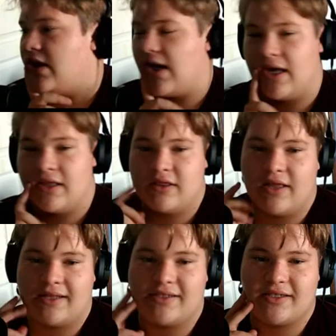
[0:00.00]
And
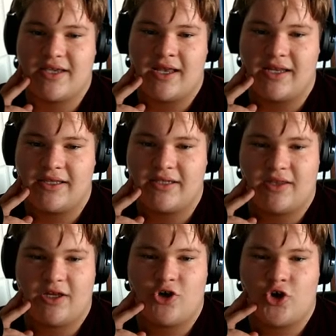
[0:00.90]
let's get into
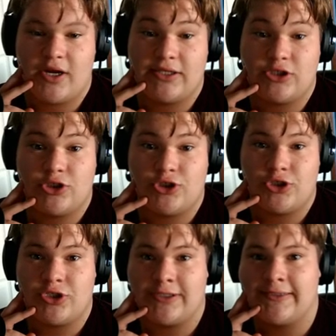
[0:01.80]
the
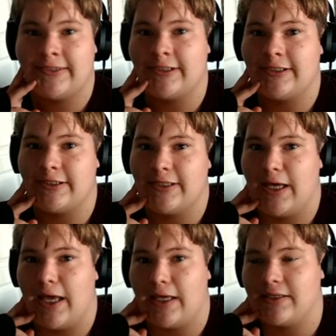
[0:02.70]
cringe.
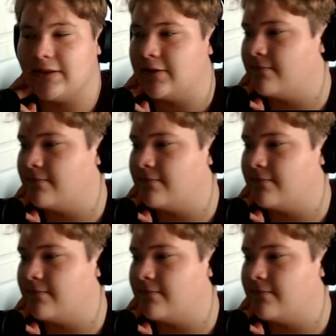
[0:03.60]
Yay.